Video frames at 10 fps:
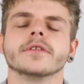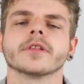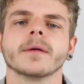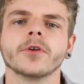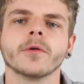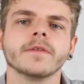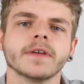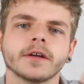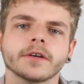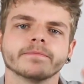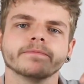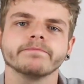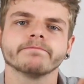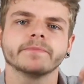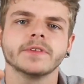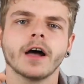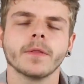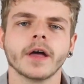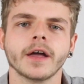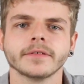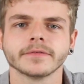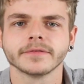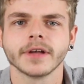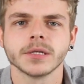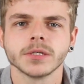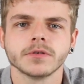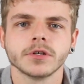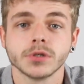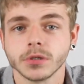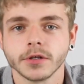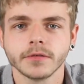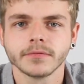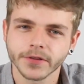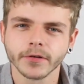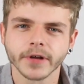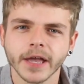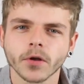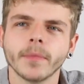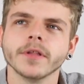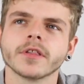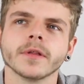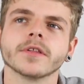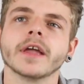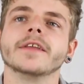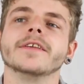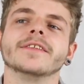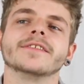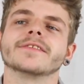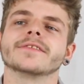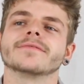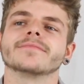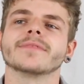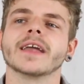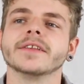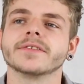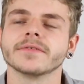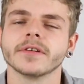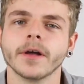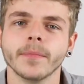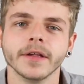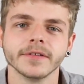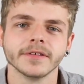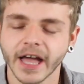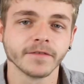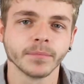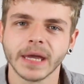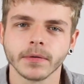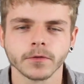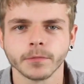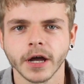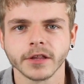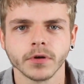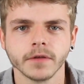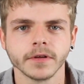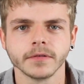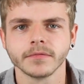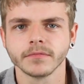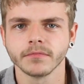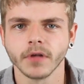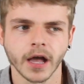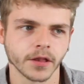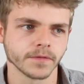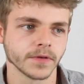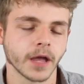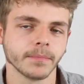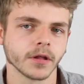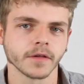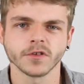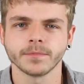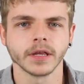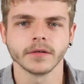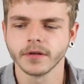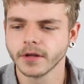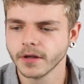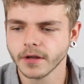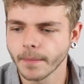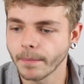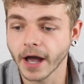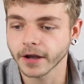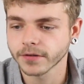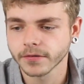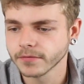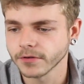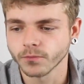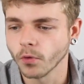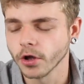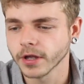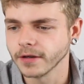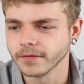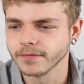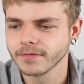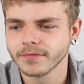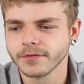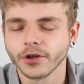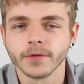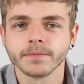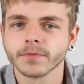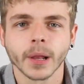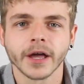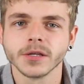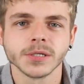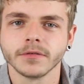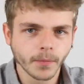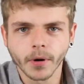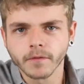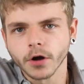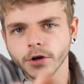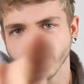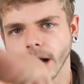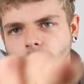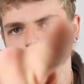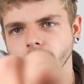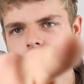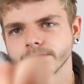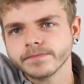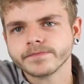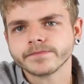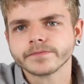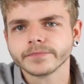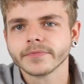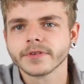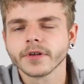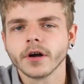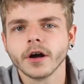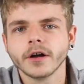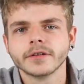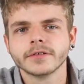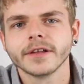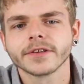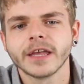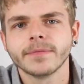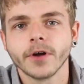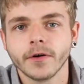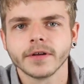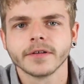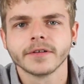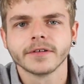So let me know what you think down there, as you usually do. Still getting comments to this day and it's amazing. I haven't been able to reply to anything as of yet because I've just been packed, just working, doing the client shoot. But I've got a new camera, so let's keep it going.